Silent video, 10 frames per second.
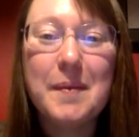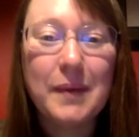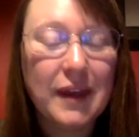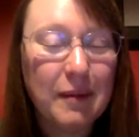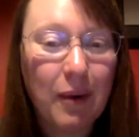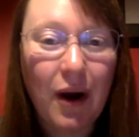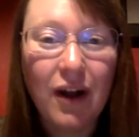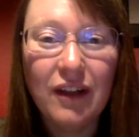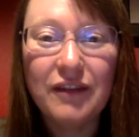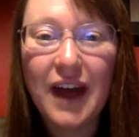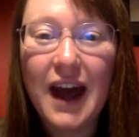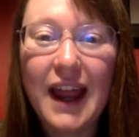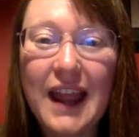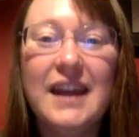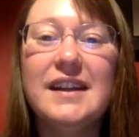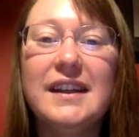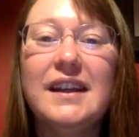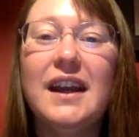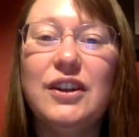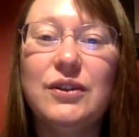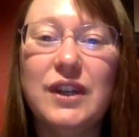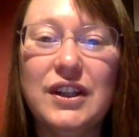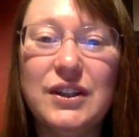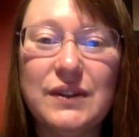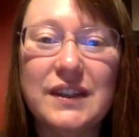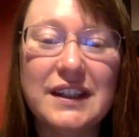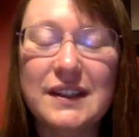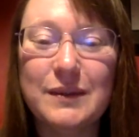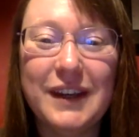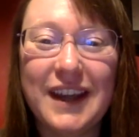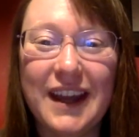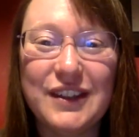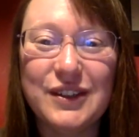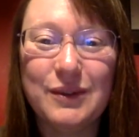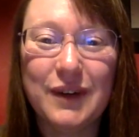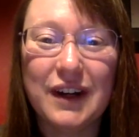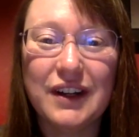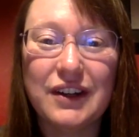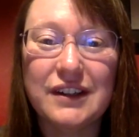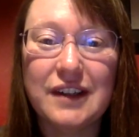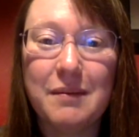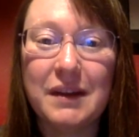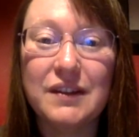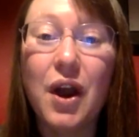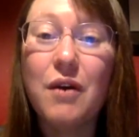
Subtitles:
keep all of that handy and you can use it this week as you work on your assignments.